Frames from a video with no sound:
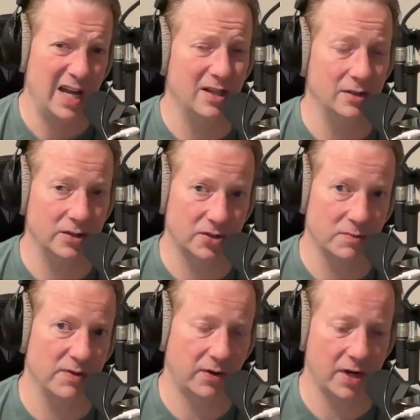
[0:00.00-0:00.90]
And this can
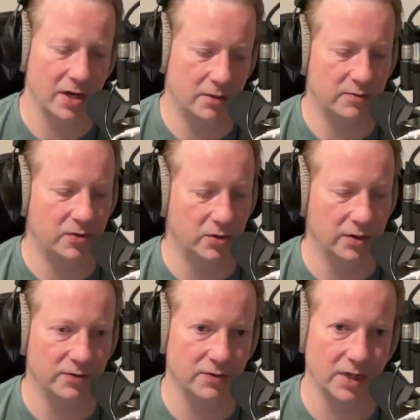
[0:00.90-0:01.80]
be very helpful
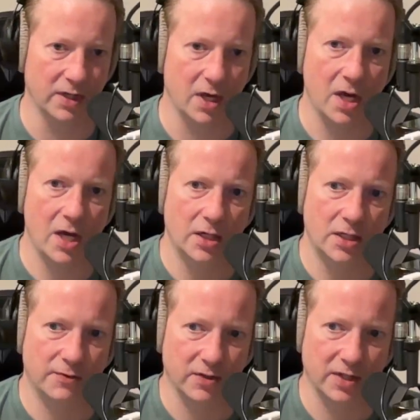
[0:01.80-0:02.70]
if you've got
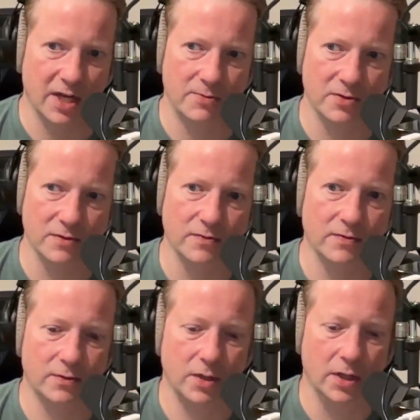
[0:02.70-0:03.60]
different types of
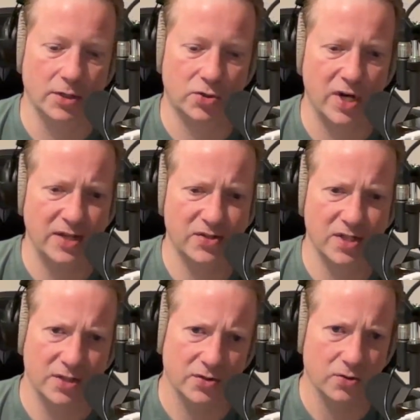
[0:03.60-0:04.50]

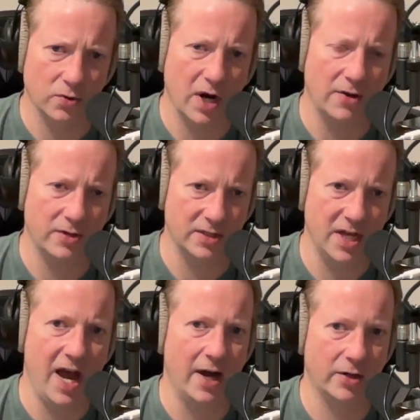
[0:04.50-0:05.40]
transients or how the
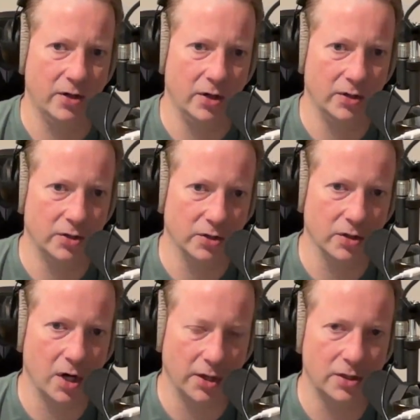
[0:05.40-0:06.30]
attack on your
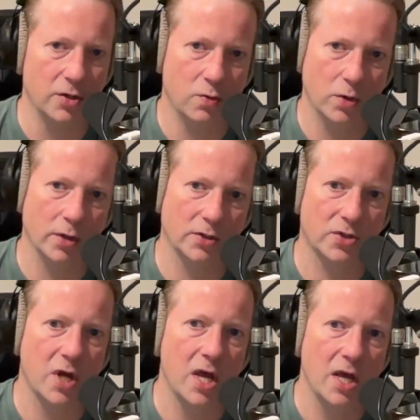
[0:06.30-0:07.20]
audio works.
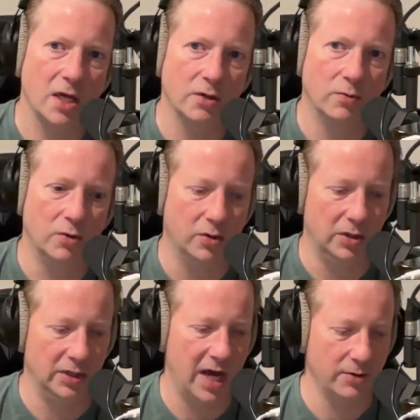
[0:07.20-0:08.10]
It will
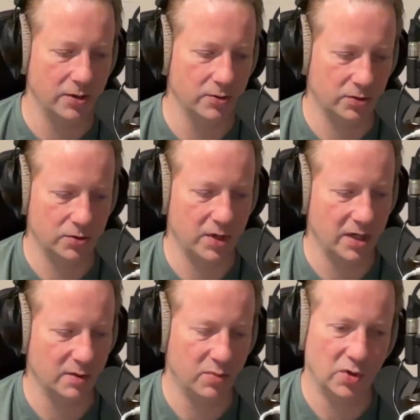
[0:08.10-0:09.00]
allow you to kind
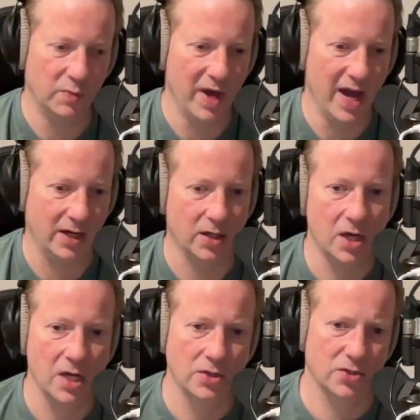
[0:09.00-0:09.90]
of pull back.
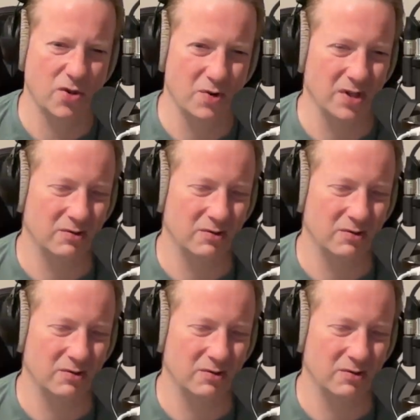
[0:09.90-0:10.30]
So